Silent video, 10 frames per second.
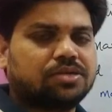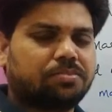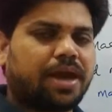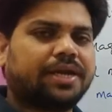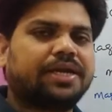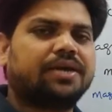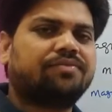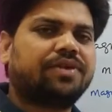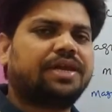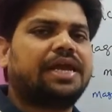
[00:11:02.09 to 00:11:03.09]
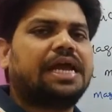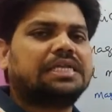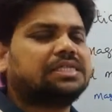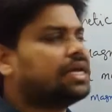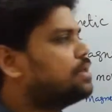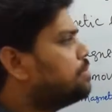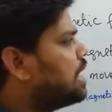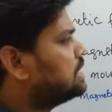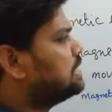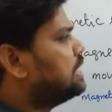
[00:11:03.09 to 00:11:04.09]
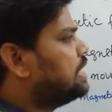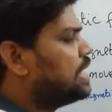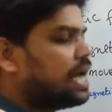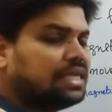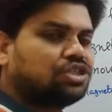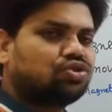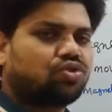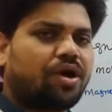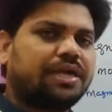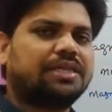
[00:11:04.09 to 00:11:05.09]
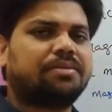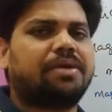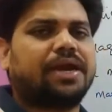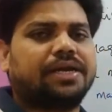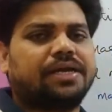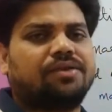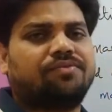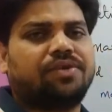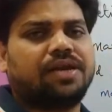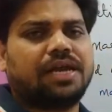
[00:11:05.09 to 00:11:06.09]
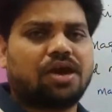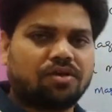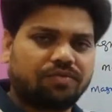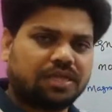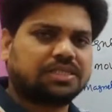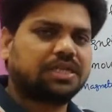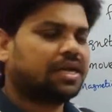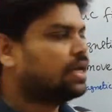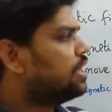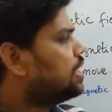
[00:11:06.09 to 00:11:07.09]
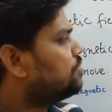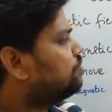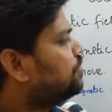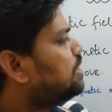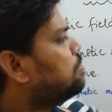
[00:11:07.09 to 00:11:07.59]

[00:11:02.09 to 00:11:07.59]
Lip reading: So magnetic field lines are imaginary lines drawn in the magnetic field along which a free